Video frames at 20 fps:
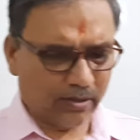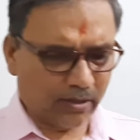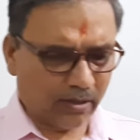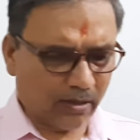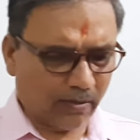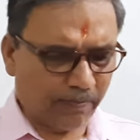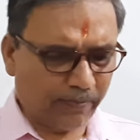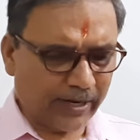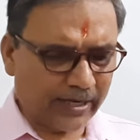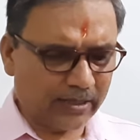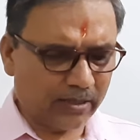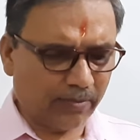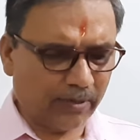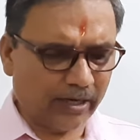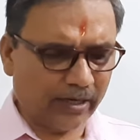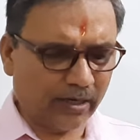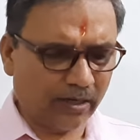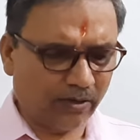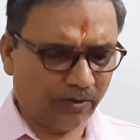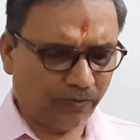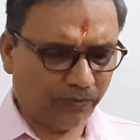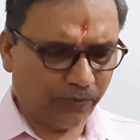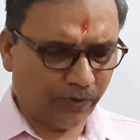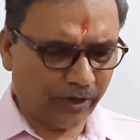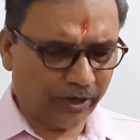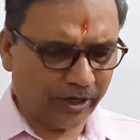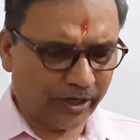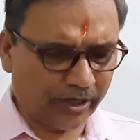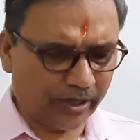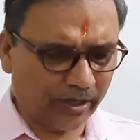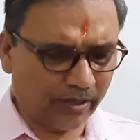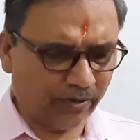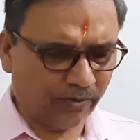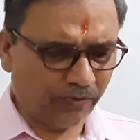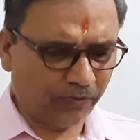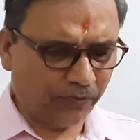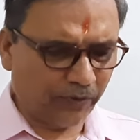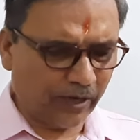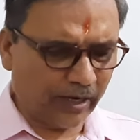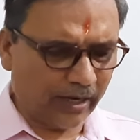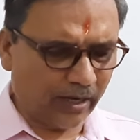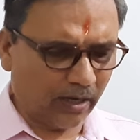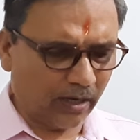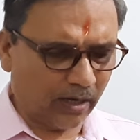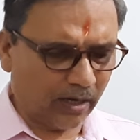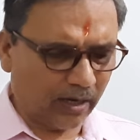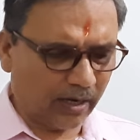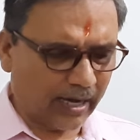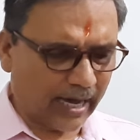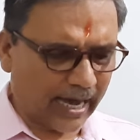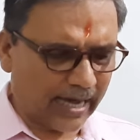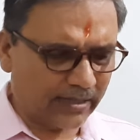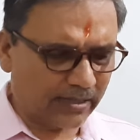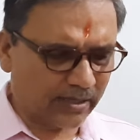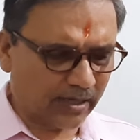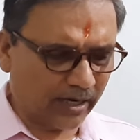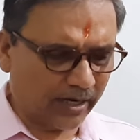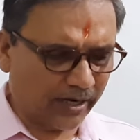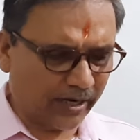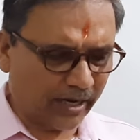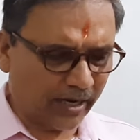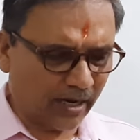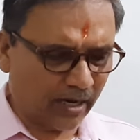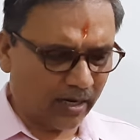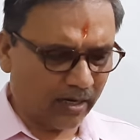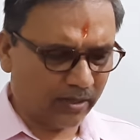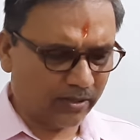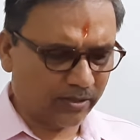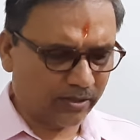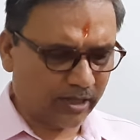compressibility, fluidity, filling a gas container,